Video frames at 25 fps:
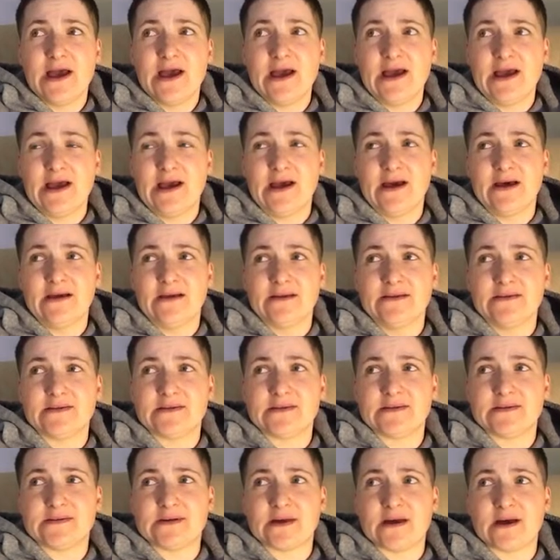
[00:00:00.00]
and
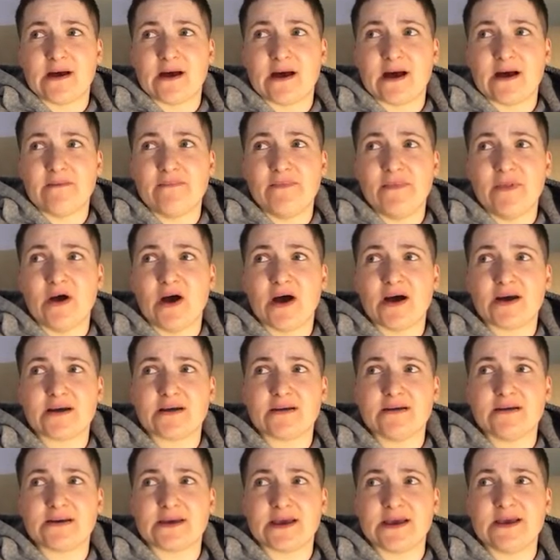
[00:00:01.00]
I'm not
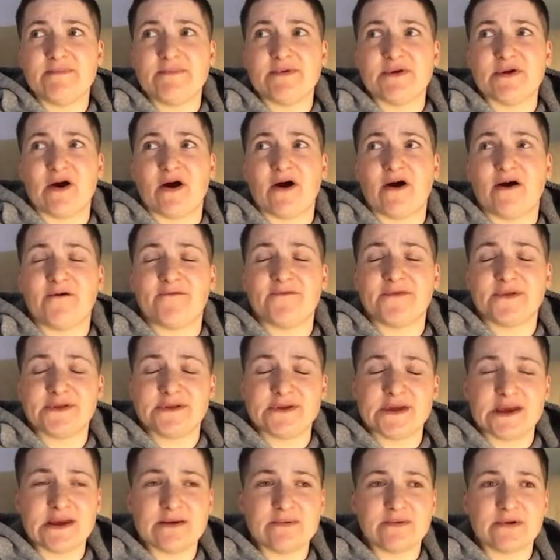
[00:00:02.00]
going to keep it off the
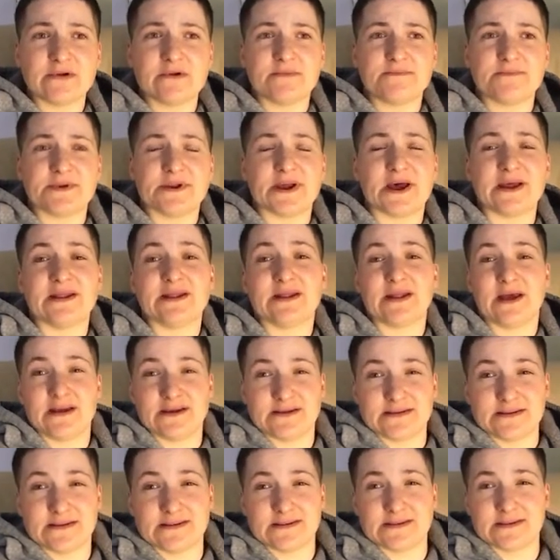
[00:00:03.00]
table but I'd
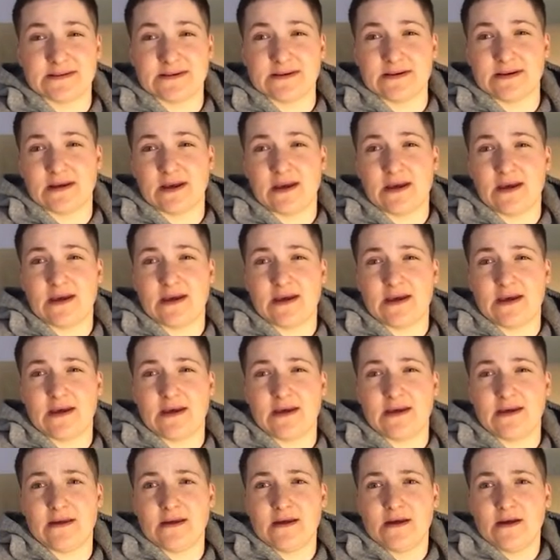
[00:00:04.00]
like to see
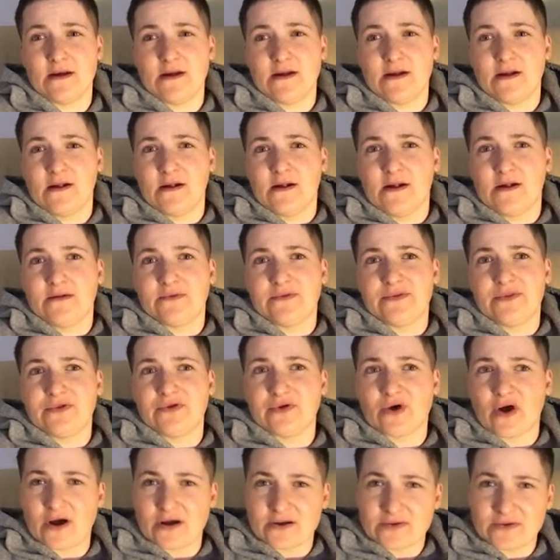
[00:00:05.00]
a
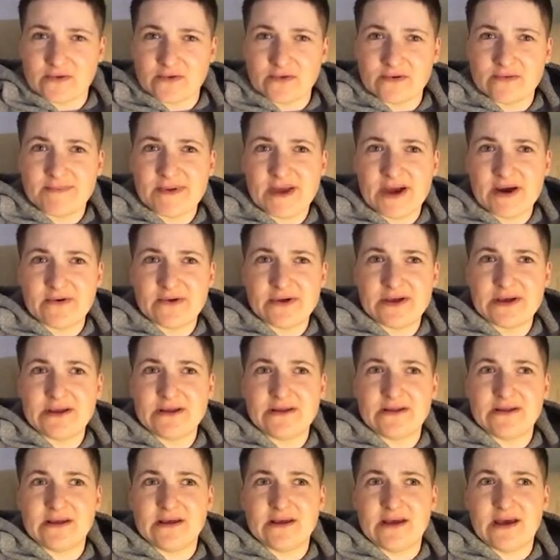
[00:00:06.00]
doctor about
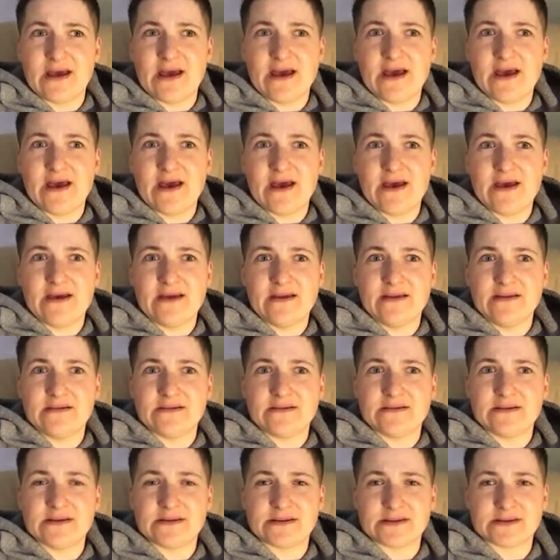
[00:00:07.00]
it
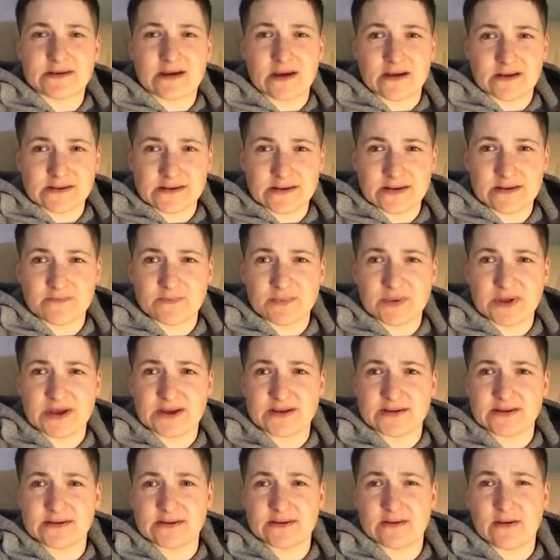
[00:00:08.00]
and discuss it
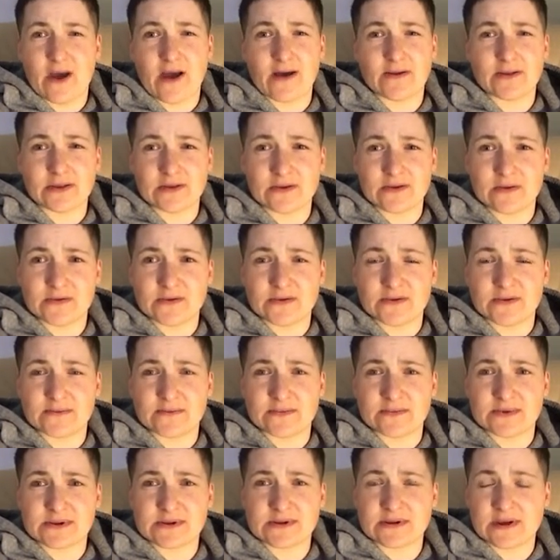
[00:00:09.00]
because you have to do
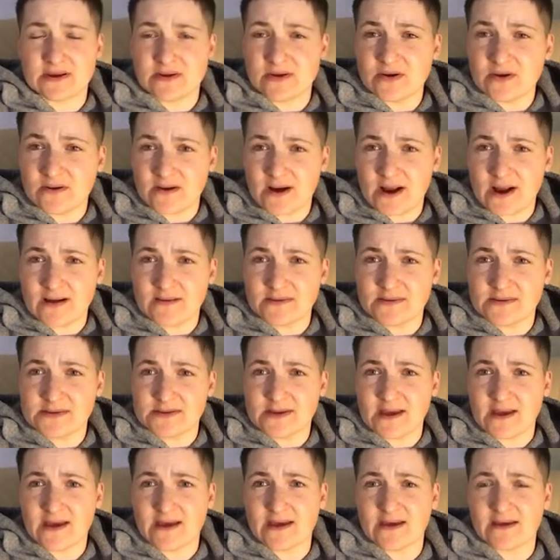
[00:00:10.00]
some skin
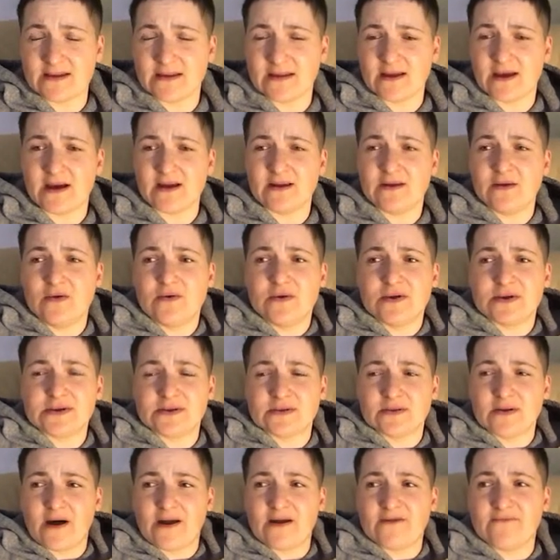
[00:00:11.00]
grafts and I notice
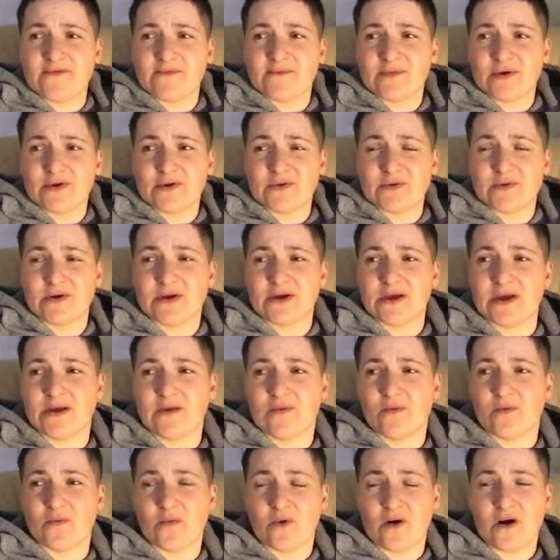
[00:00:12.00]
a lot of them are doing
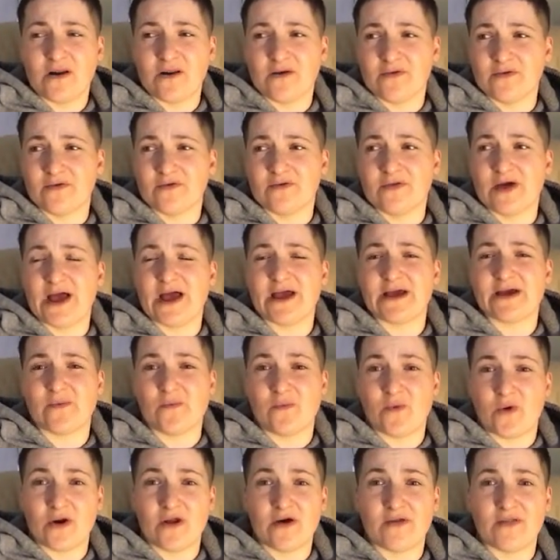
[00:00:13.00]
it one on the leg
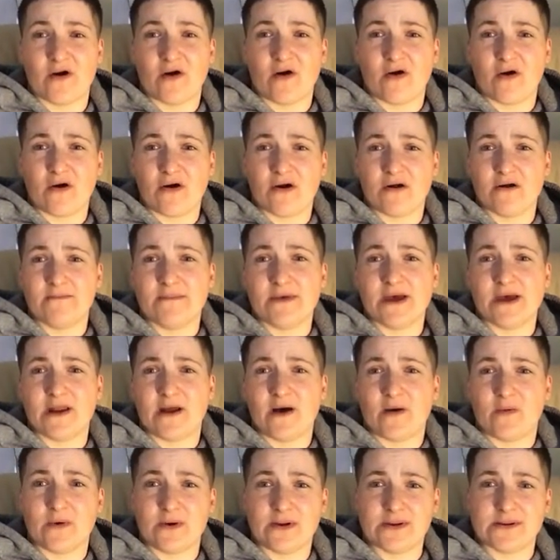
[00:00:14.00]
and one on the arm and
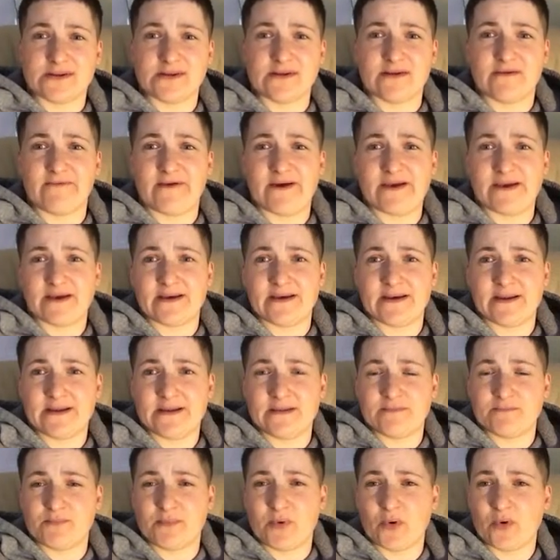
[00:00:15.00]
I want to see if I can get
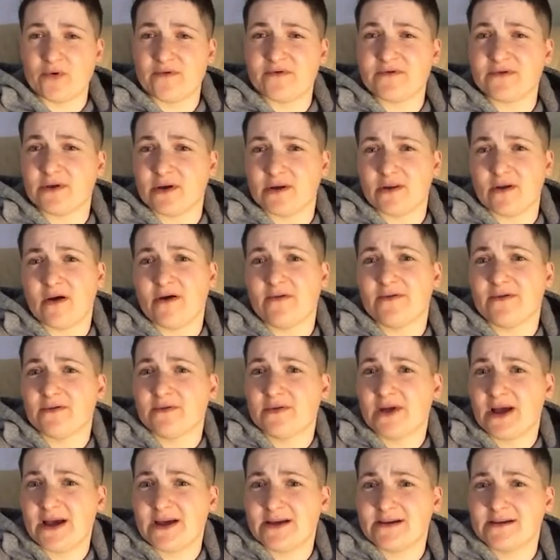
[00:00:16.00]
it both done on the
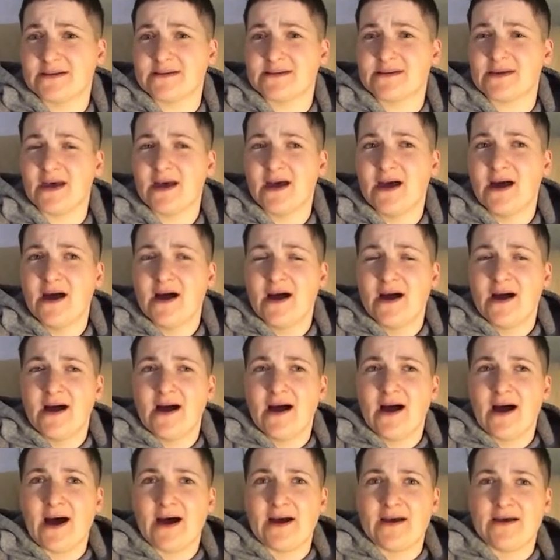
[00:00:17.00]
legs.
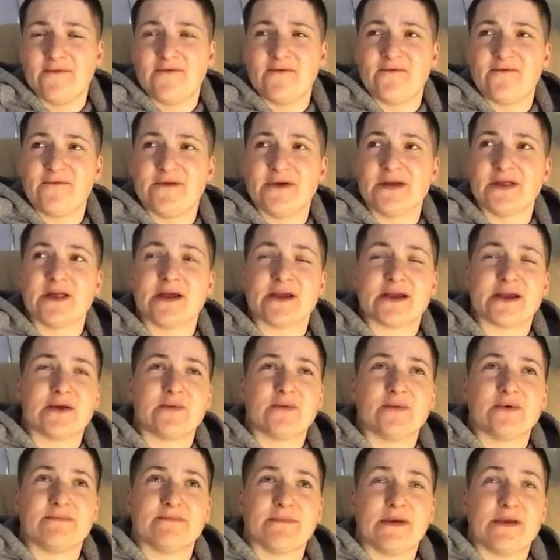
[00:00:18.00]
I feel like it
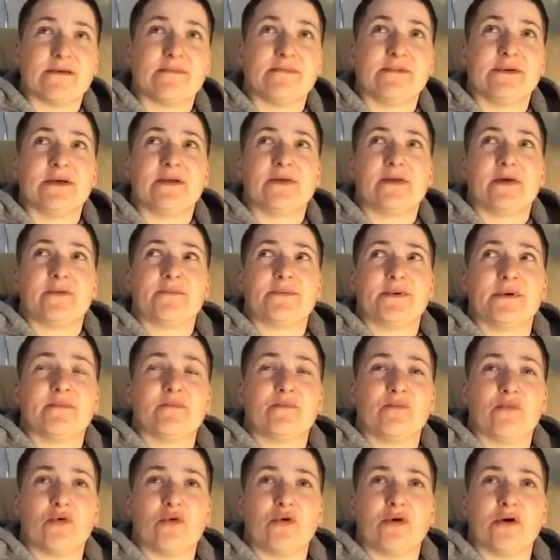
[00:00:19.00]
would make me a little bit
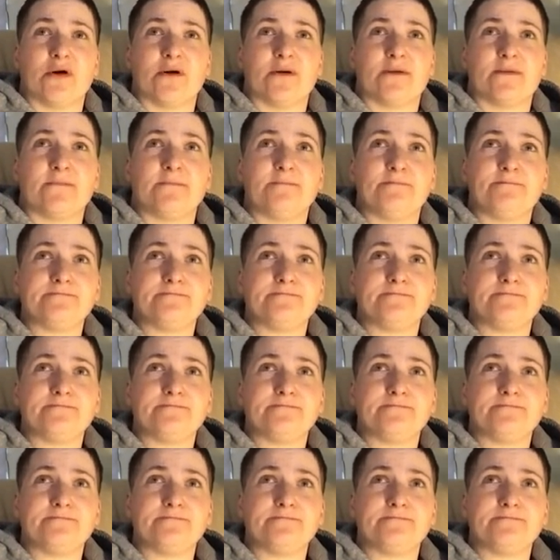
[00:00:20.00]
more